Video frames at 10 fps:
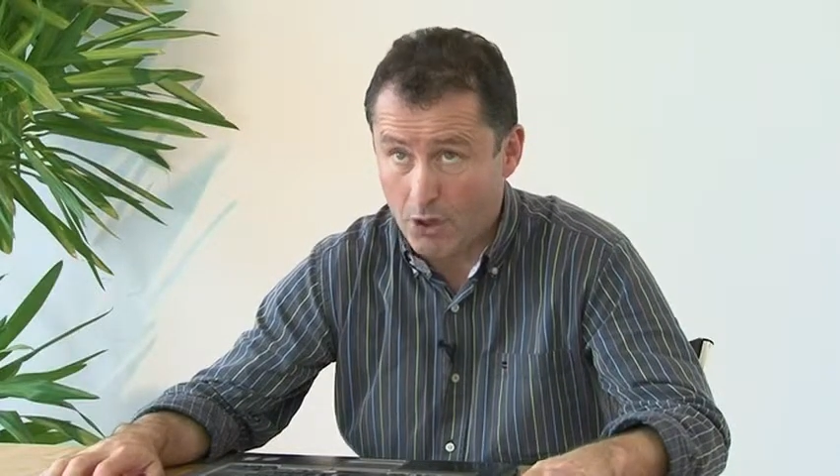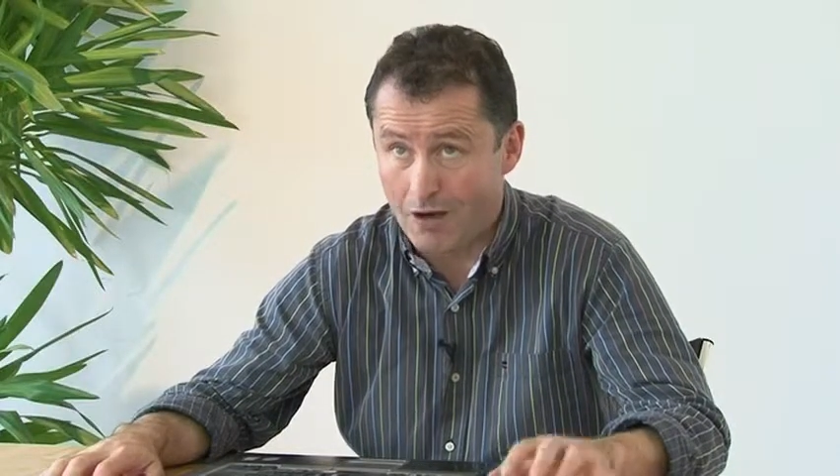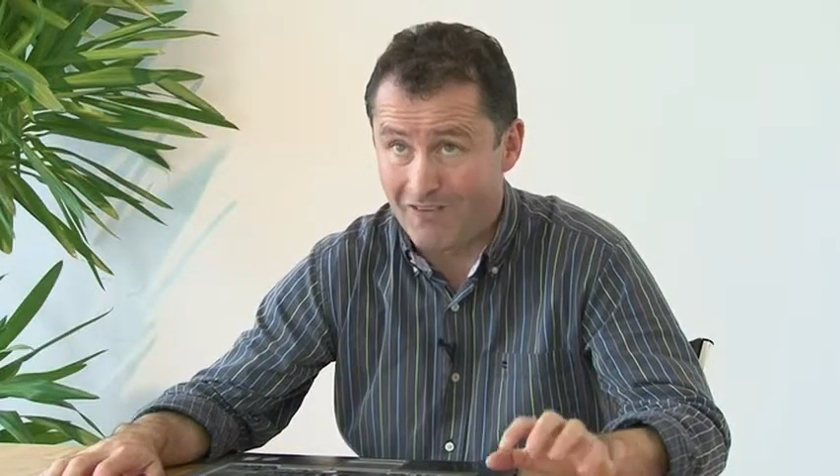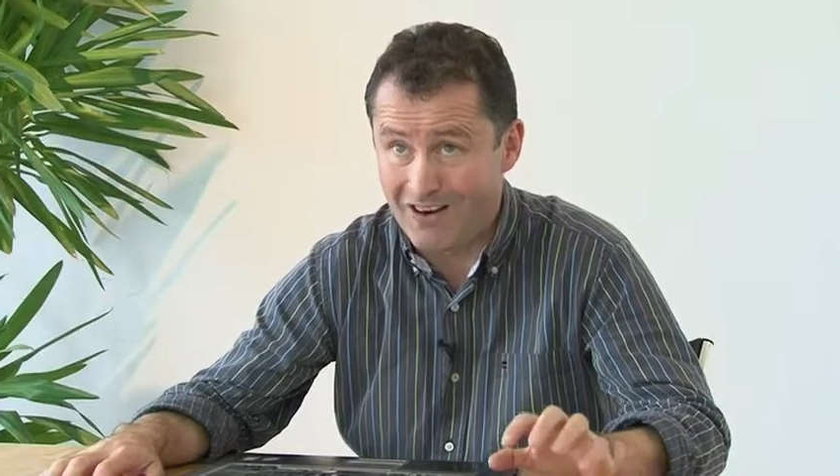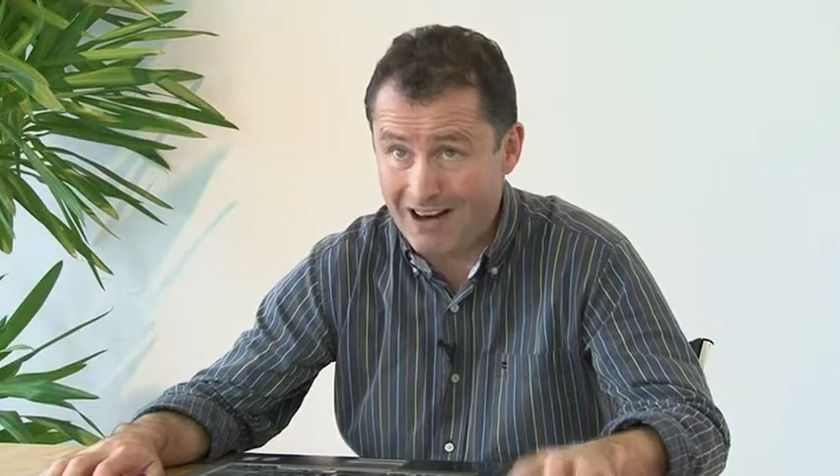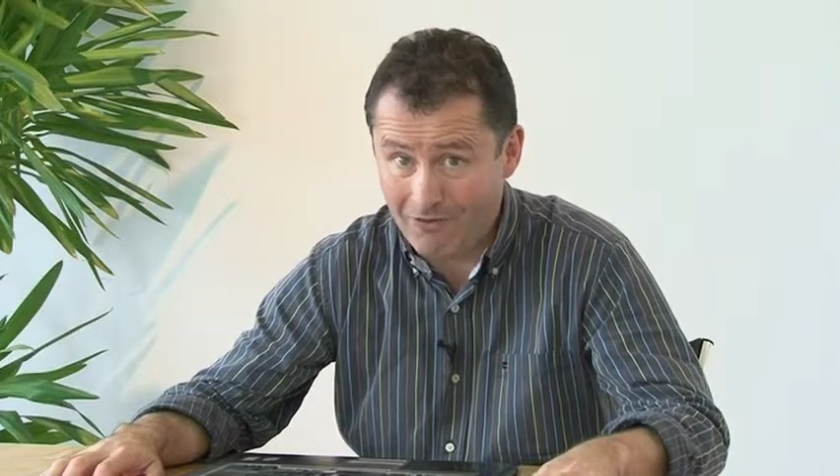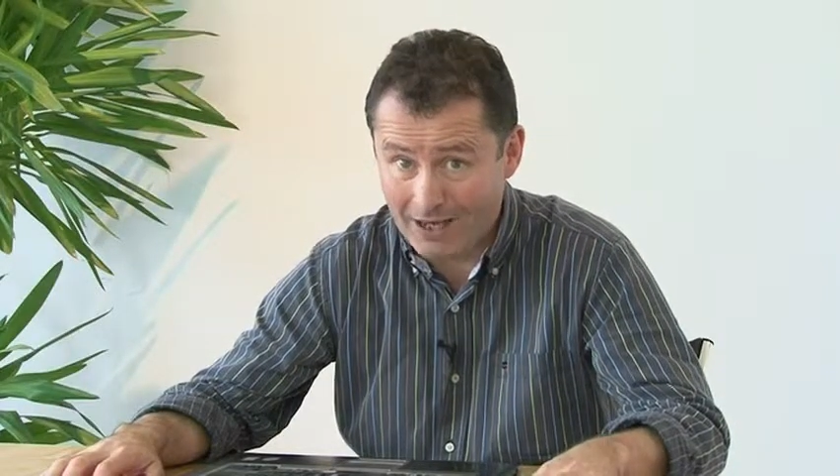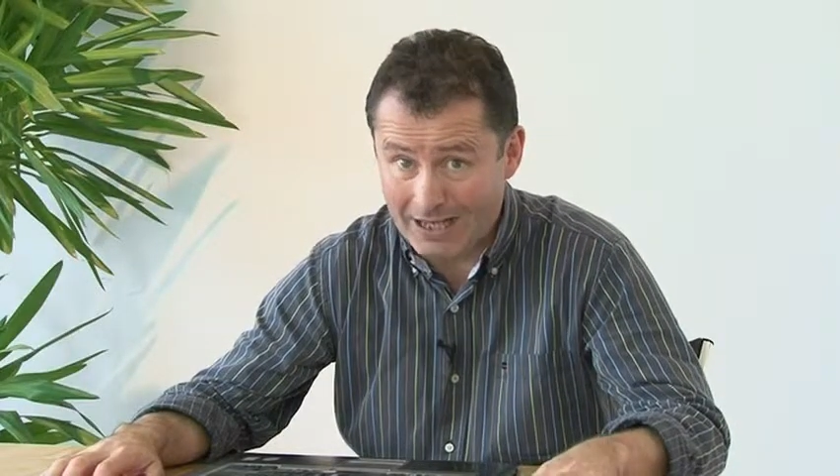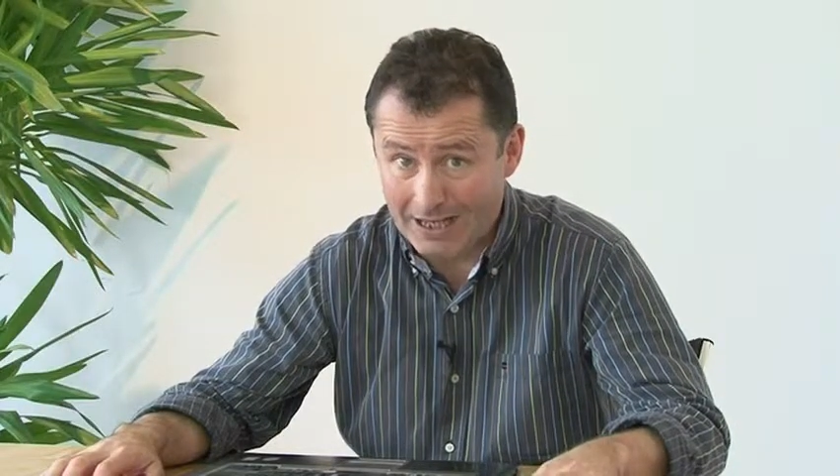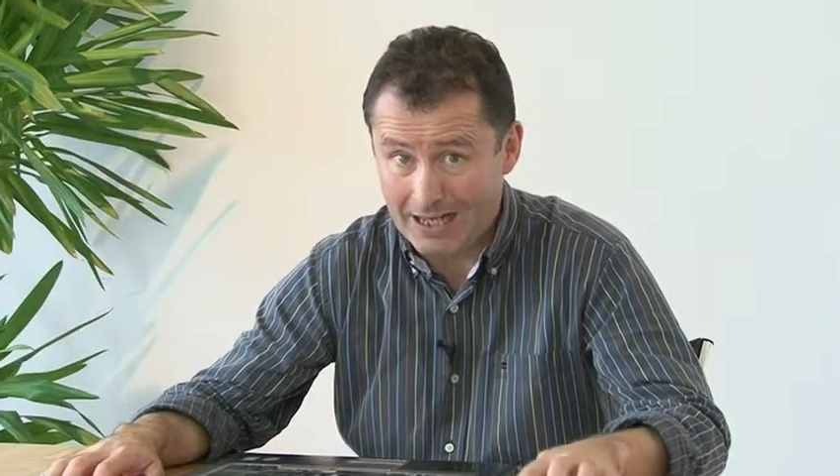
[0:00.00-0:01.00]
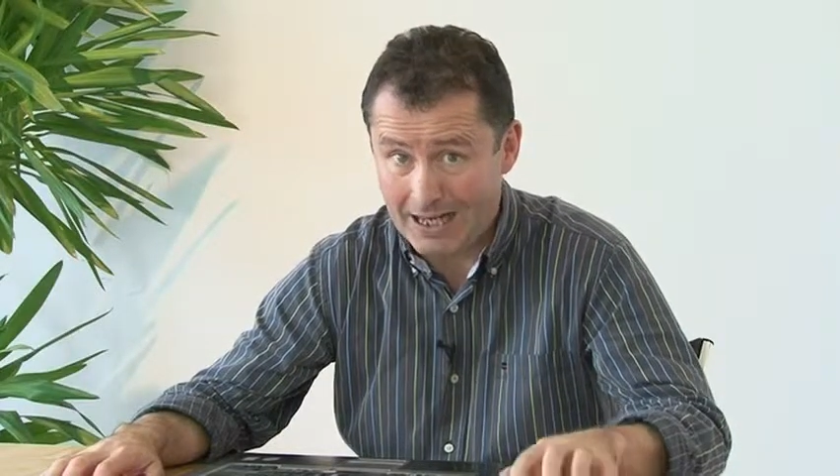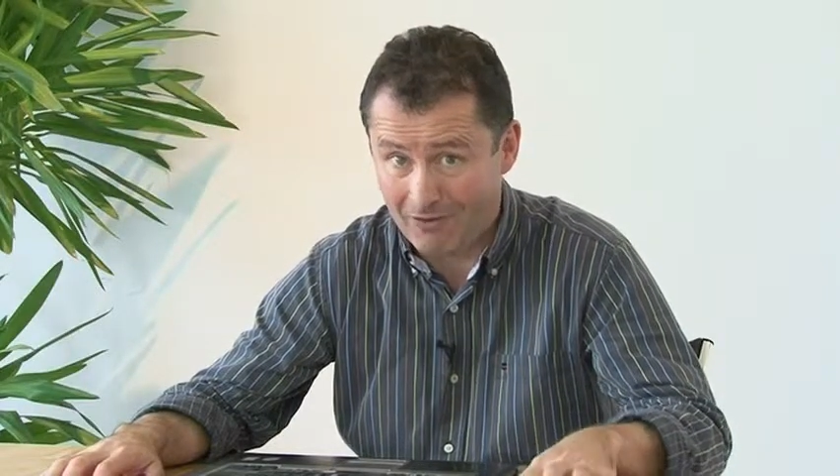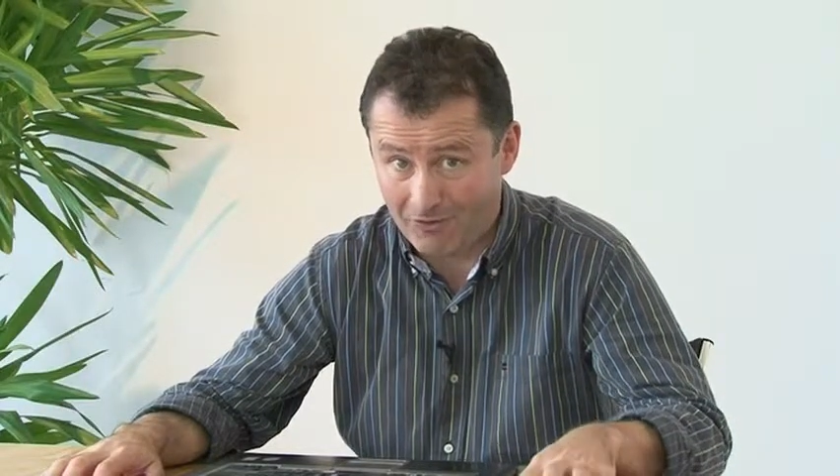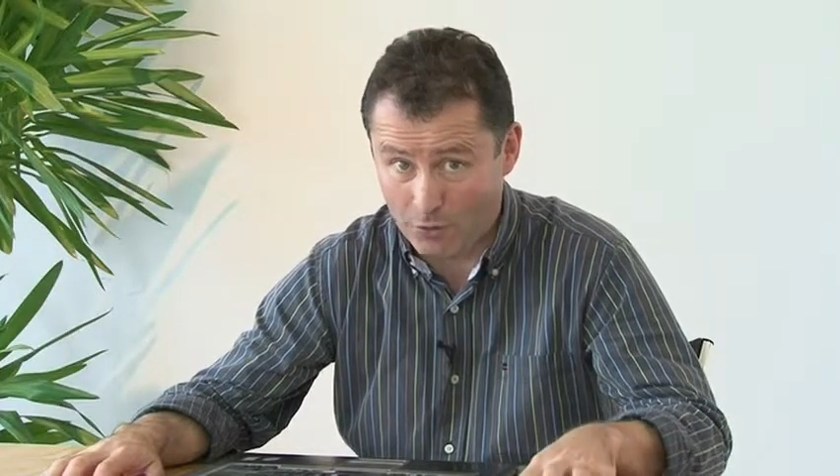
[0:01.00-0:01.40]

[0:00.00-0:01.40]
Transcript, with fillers: of leveling and